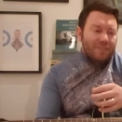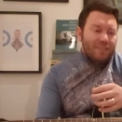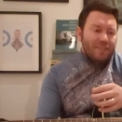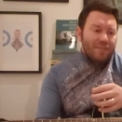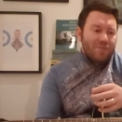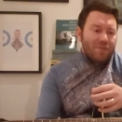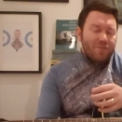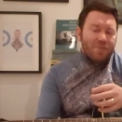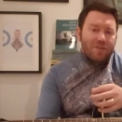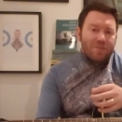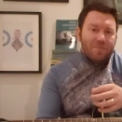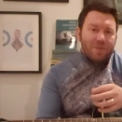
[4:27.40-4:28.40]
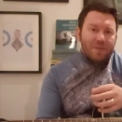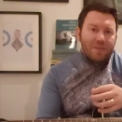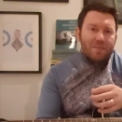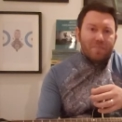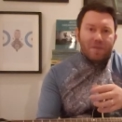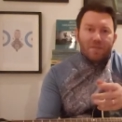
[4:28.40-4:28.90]
it's went right out of my head,
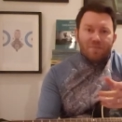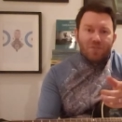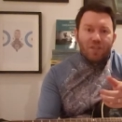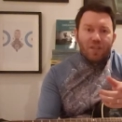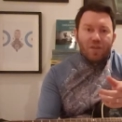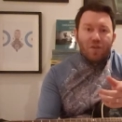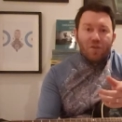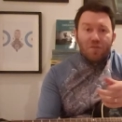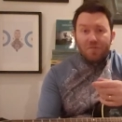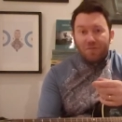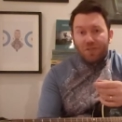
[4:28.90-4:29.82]
but Shake It Off,